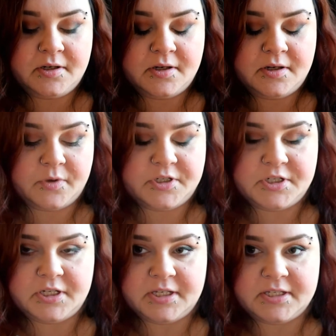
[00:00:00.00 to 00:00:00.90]
which
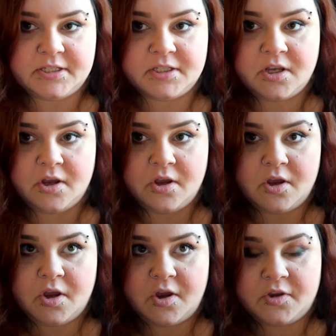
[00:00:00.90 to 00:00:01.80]
is
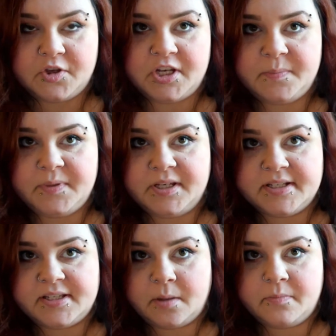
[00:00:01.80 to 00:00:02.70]
good because
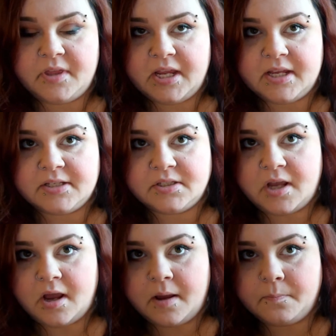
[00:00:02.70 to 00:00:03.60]
some things
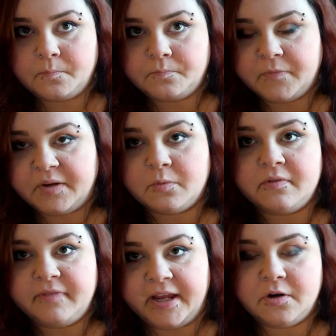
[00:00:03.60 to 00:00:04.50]
will
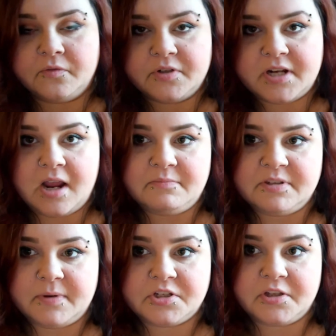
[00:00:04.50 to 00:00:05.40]
fade over time,
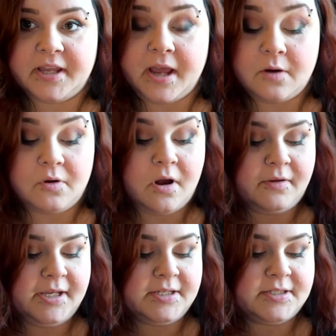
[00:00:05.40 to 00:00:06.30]
especially alcohol
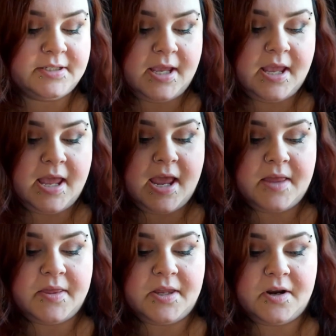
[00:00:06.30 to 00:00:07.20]
inks. And
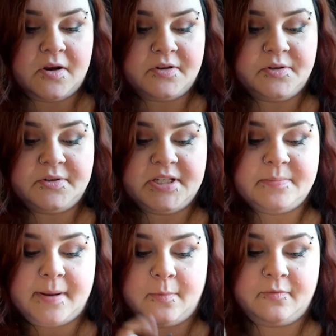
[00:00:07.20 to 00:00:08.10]
then it also says
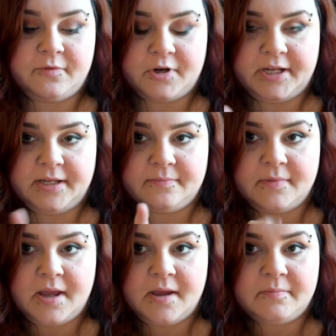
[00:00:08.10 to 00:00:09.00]
bubble free.
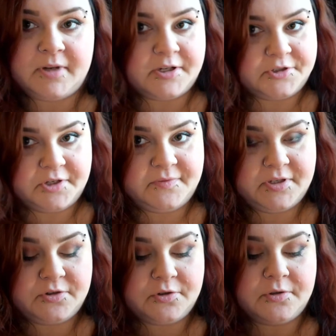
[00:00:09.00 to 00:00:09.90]
Not sure if it's
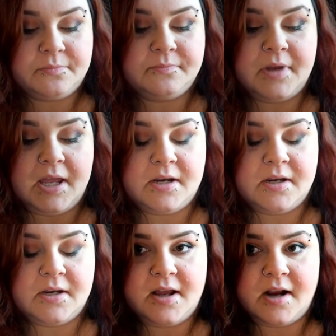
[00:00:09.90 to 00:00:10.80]
true. And
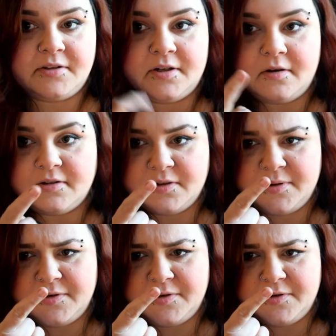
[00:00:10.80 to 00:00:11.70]
non-toxic. Also
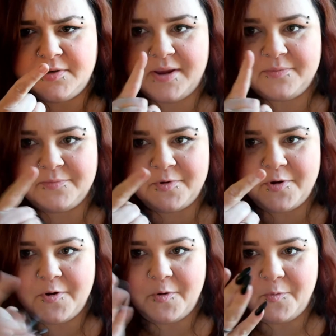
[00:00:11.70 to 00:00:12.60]
ignore my
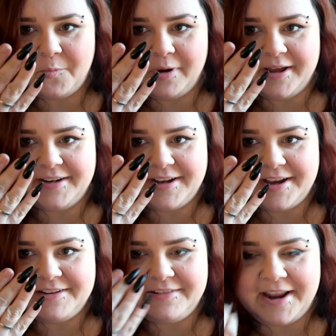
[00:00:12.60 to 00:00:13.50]
one
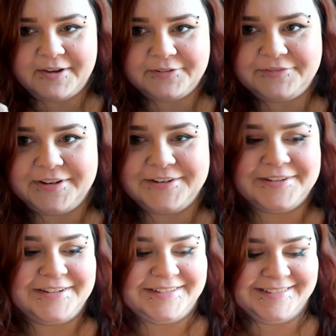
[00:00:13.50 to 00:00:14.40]
unnailed
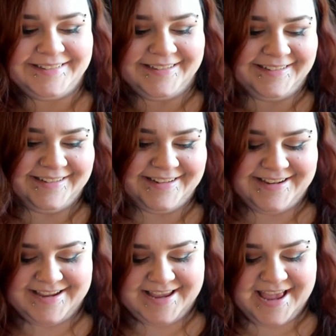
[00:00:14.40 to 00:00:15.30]
finger.
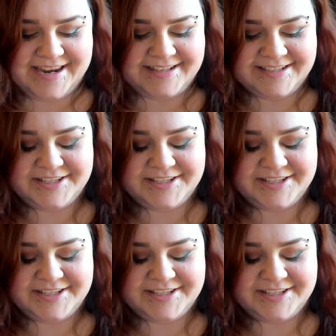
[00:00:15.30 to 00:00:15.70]
And it says it